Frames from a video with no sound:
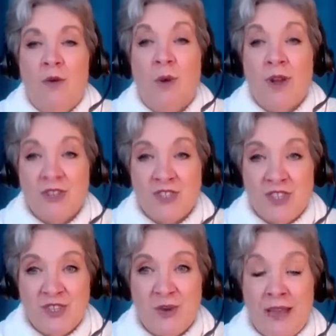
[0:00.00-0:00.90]
what you're
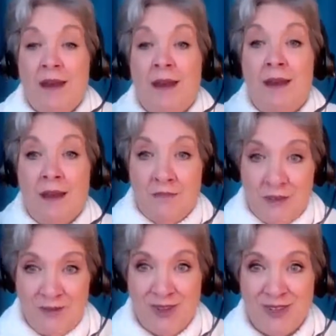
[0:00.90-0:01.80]
doing,
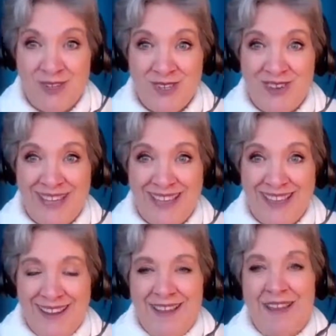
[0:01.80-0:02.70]
loving what you're doing,
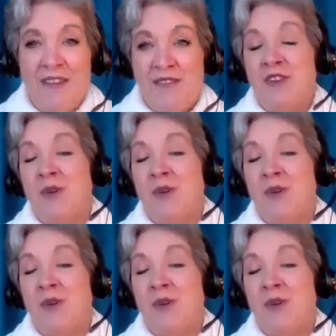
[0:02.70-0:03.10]
I think you're